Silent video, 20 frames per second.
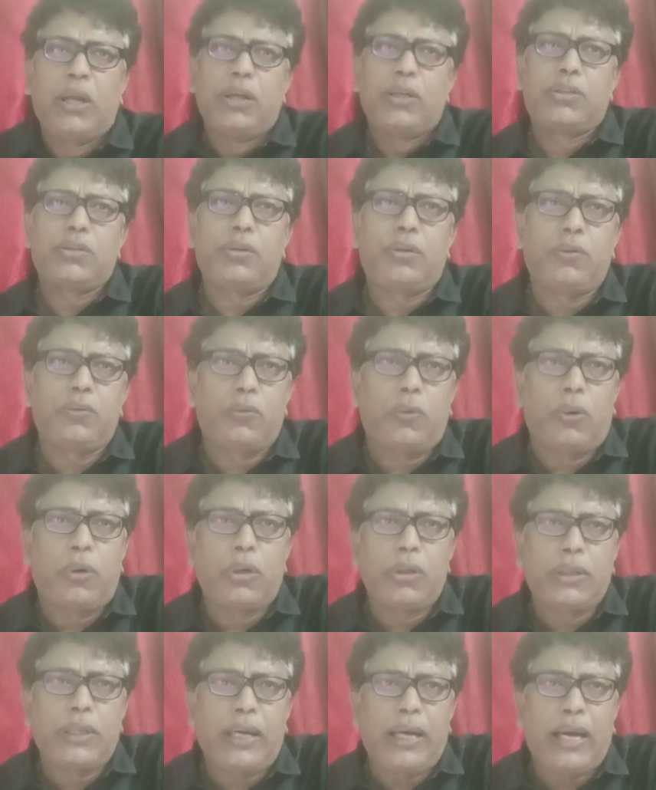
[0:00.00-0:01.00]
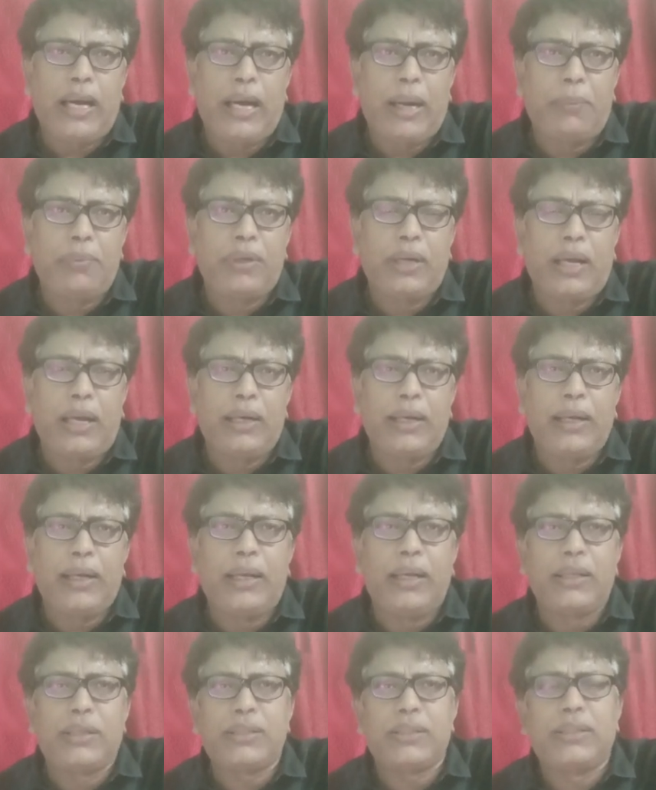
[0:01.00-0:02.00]
So what they have done
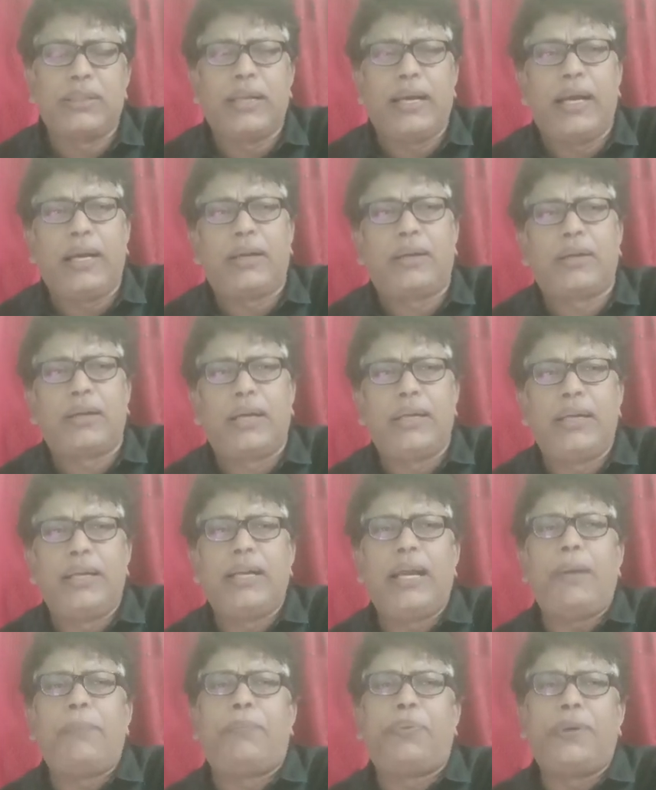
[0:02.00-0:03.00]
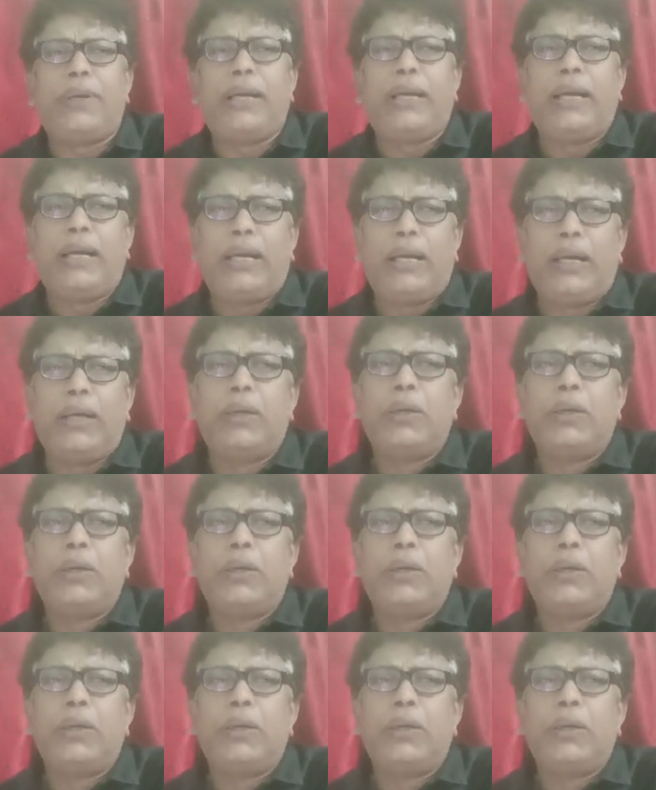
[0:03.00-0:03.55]
is that in every